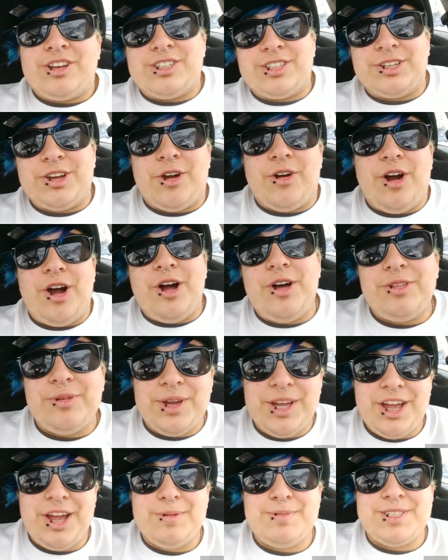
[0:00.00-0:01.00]
to go all
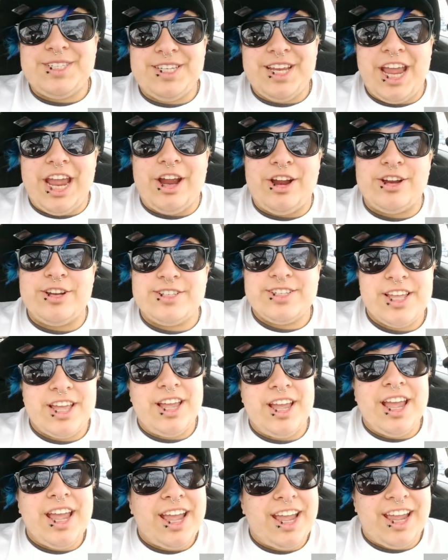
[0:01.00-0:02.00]
the way upstairs
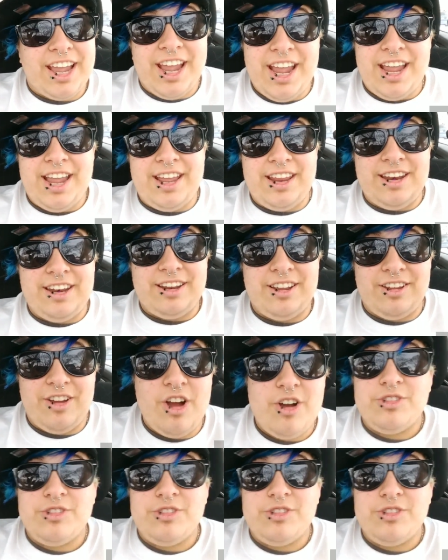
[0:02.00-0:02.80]
and